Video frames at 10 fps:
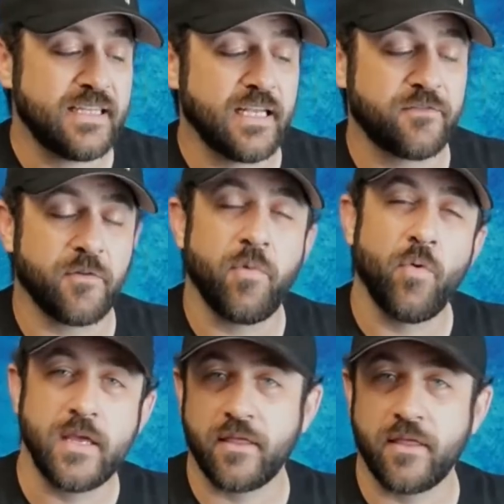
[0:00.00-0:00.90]
stands for
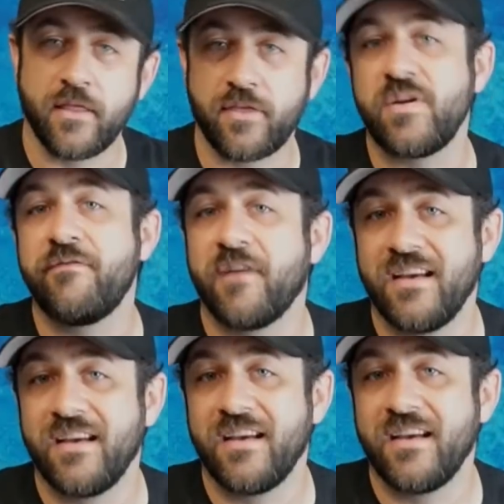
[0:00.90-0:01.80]

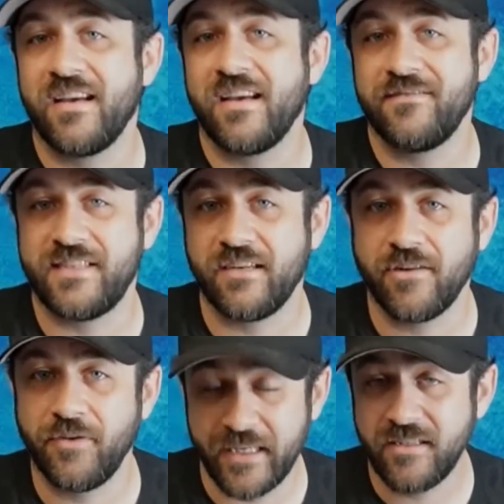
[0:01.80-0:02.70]
0.350
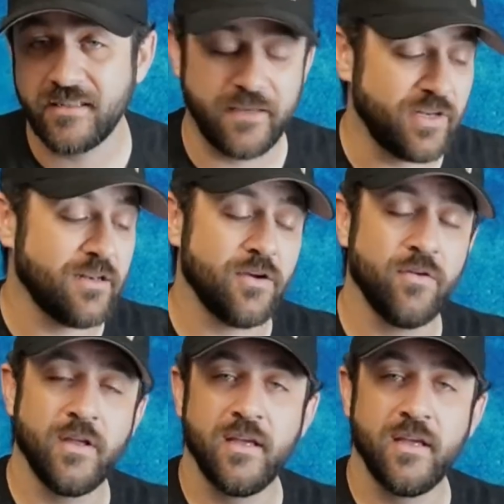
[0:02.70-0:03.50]
inches, if you didn't know.